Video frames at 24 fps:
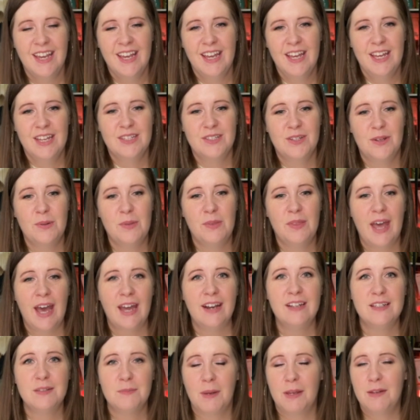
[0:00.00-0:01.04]
So
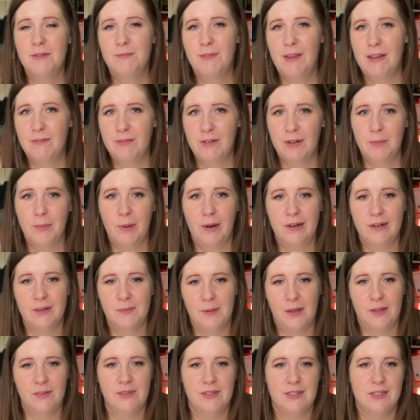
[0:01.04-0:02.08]
that is my favorite part
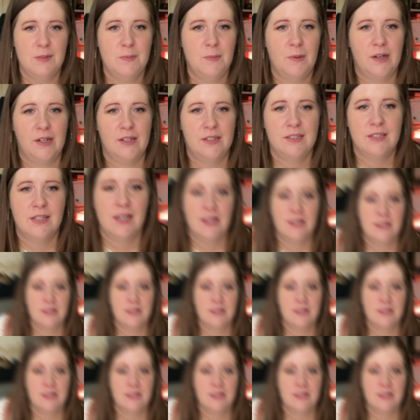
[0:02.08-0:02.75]
about this process.